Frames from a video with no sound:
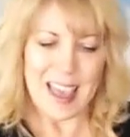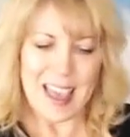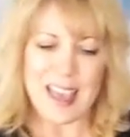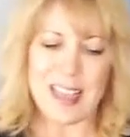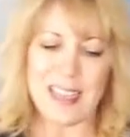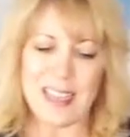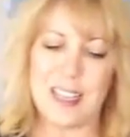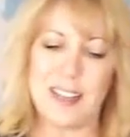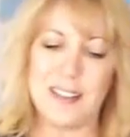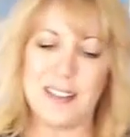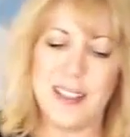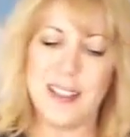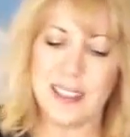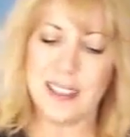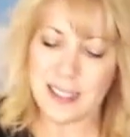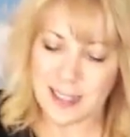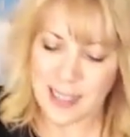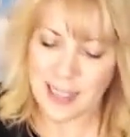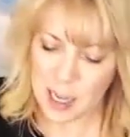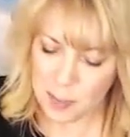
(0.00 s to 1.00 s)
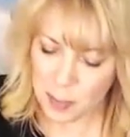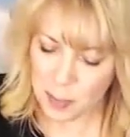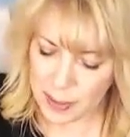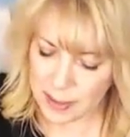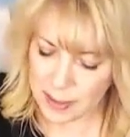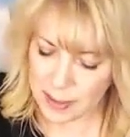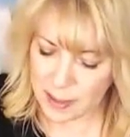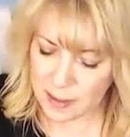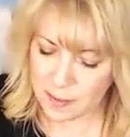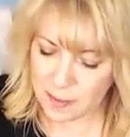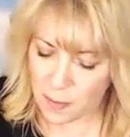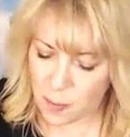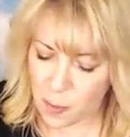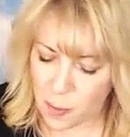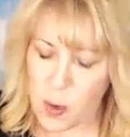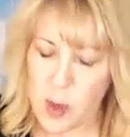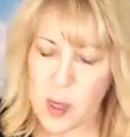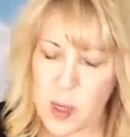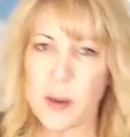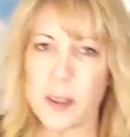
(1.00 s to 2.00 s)
And this label isn't
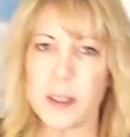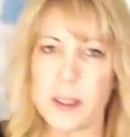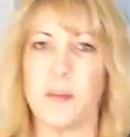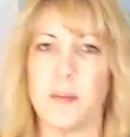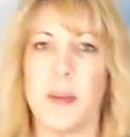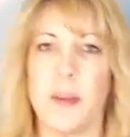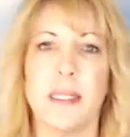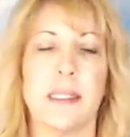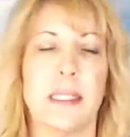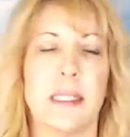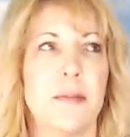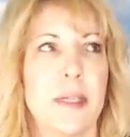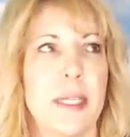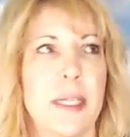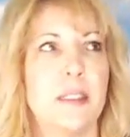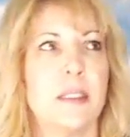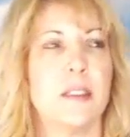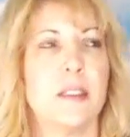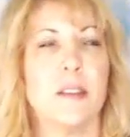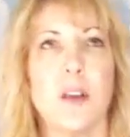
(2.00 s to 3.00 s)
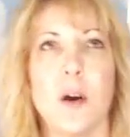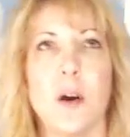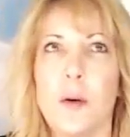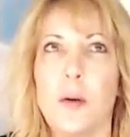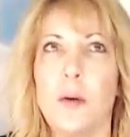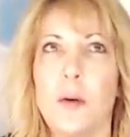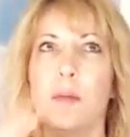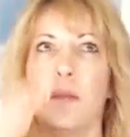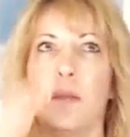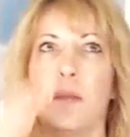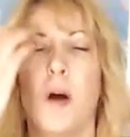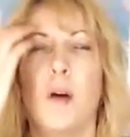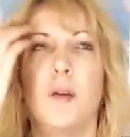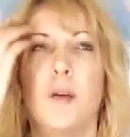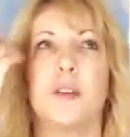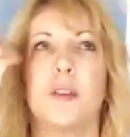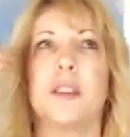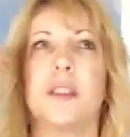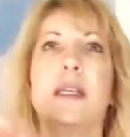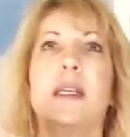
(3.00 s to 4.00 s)
real expensive. It's sold
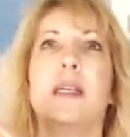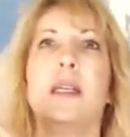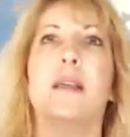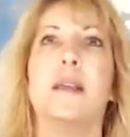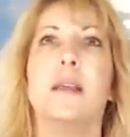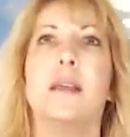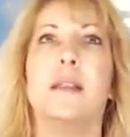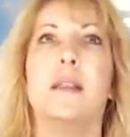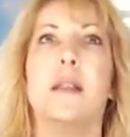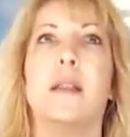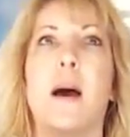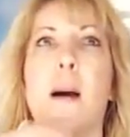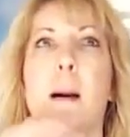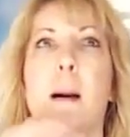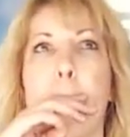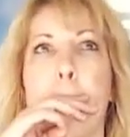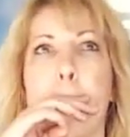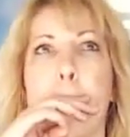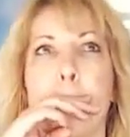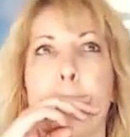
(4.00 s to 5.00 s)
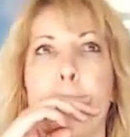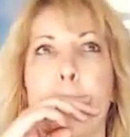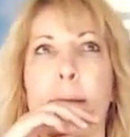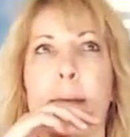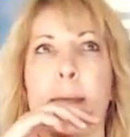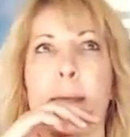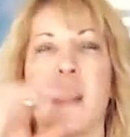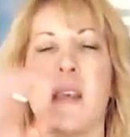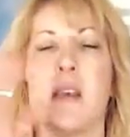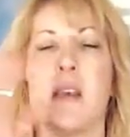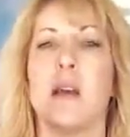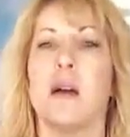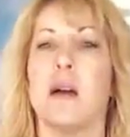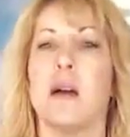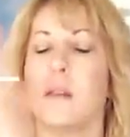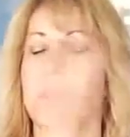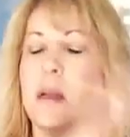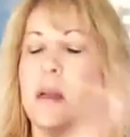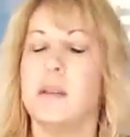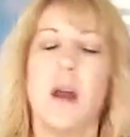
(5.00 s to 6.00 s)
mostly in, um,
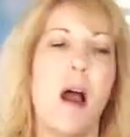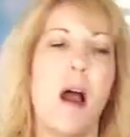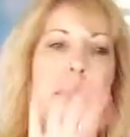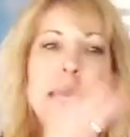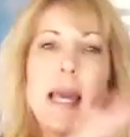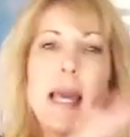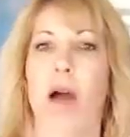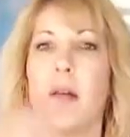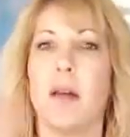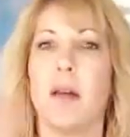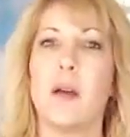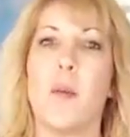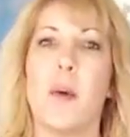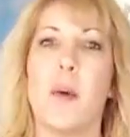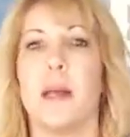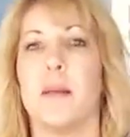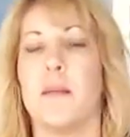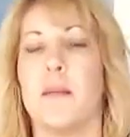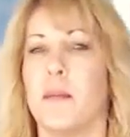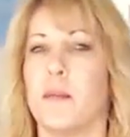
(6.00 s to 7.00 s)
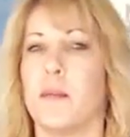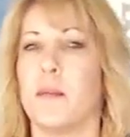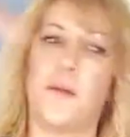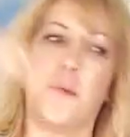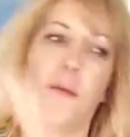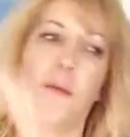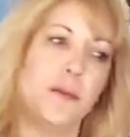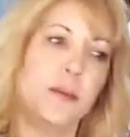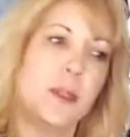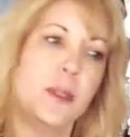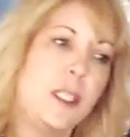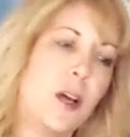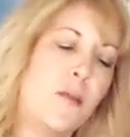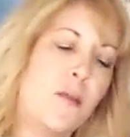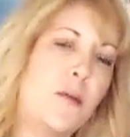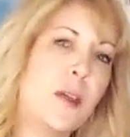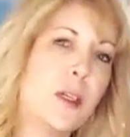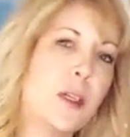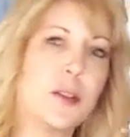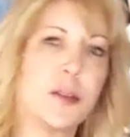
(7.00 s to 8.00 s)
not counting when it, you know,
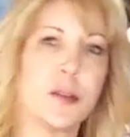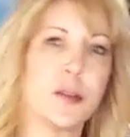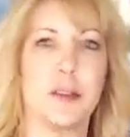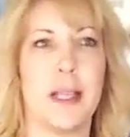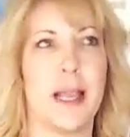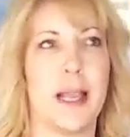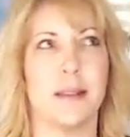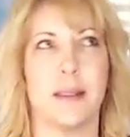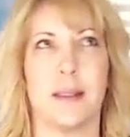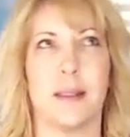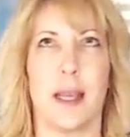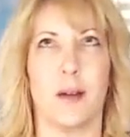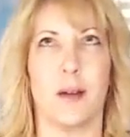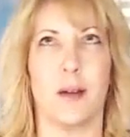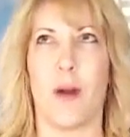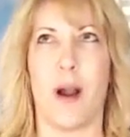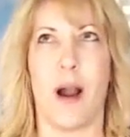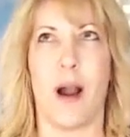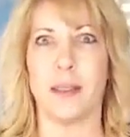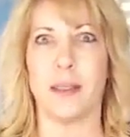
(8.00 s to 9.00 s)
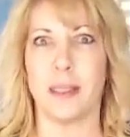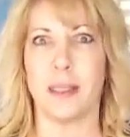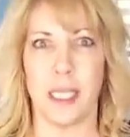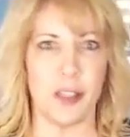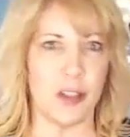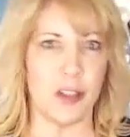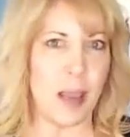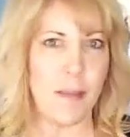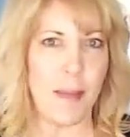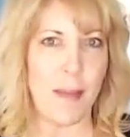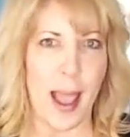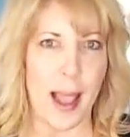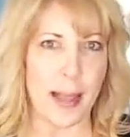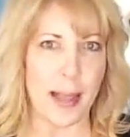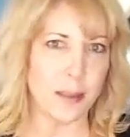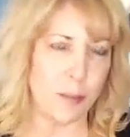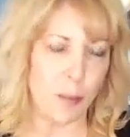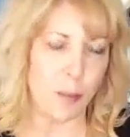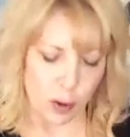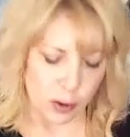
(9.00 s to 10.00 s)
filters down to like Ross, TJ
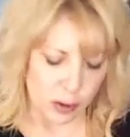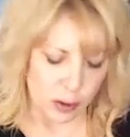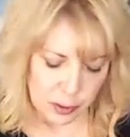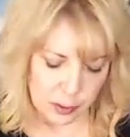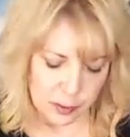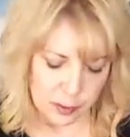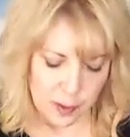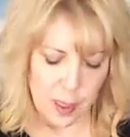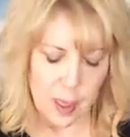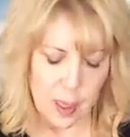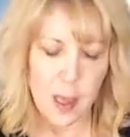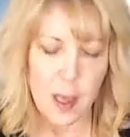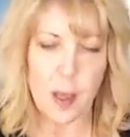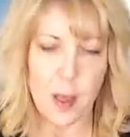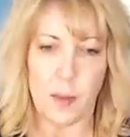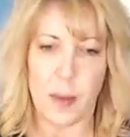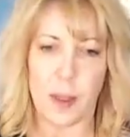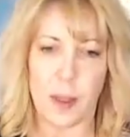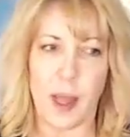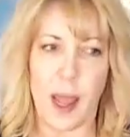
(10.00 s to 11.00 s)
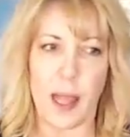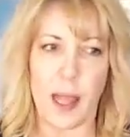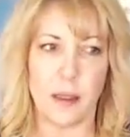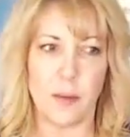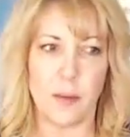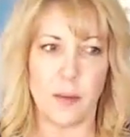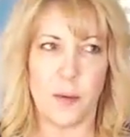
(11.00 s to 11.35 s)
Maxx, Marshalls, but like